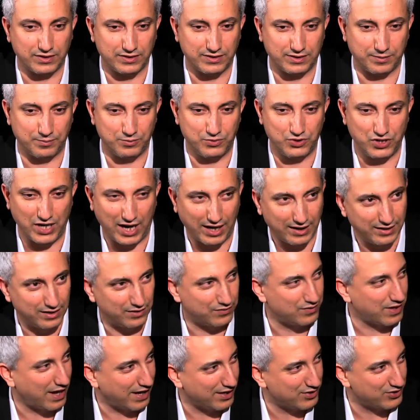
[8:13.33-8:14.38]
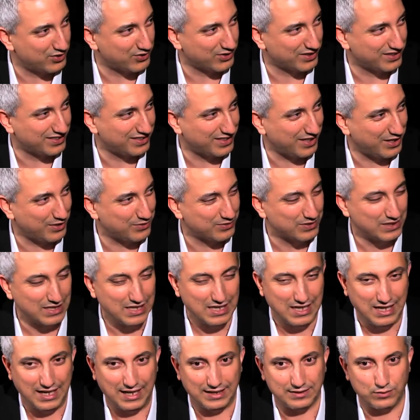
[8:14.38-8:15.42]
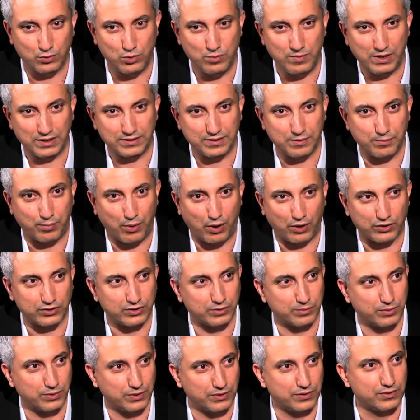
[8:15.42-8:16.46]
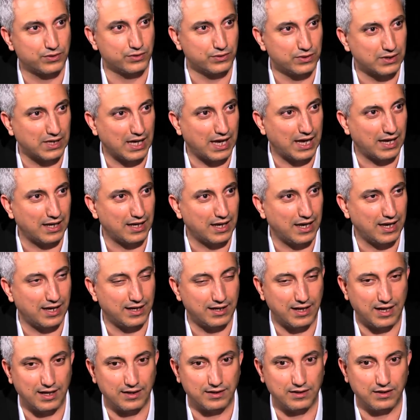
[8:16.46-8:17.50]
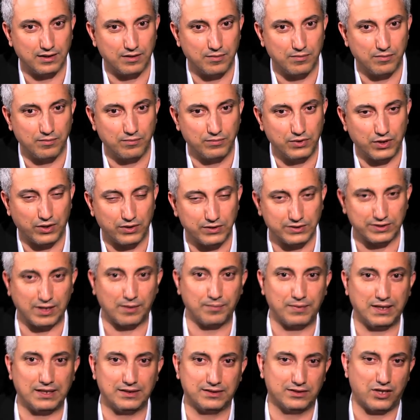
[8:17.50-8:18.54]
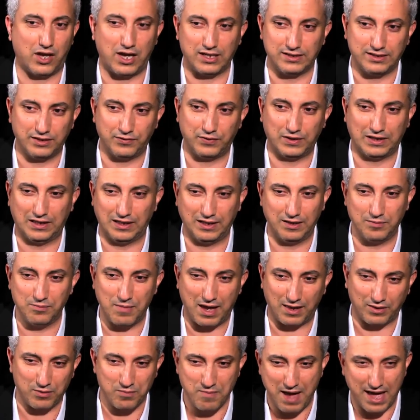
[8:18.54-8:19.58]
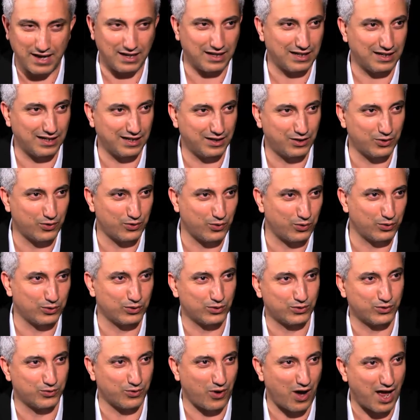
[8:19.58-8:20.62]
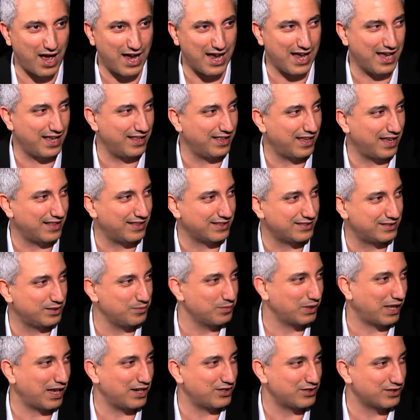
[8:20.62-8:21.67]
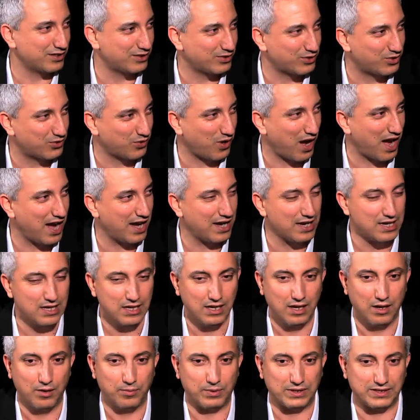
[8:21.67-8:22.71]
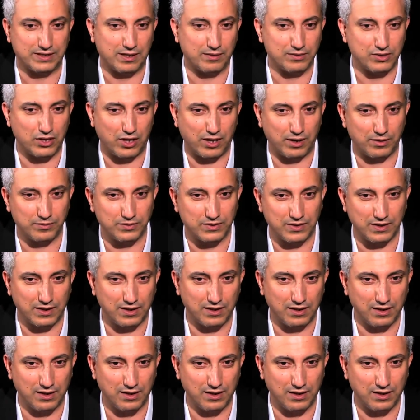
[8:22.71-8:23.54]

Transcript: a subjective nature of stuff, it's almost impossible to do that. And something scientifically, mathematically could all look right, and the simulations look great, but sometimes